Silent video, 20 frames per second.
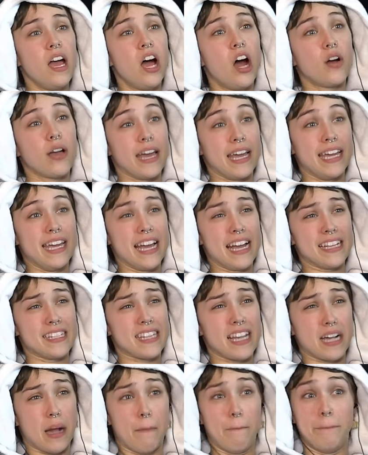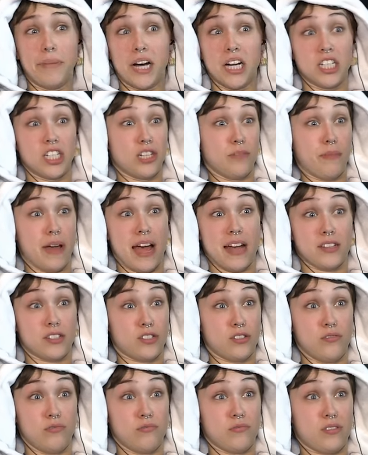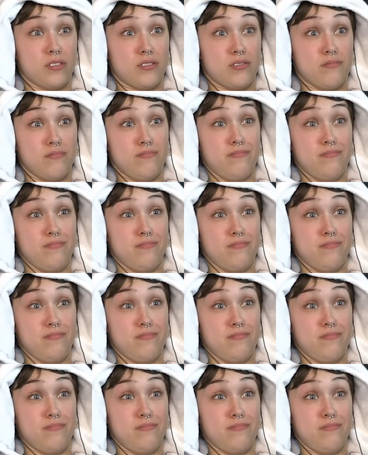Okay, he has like a bunch of bat suits.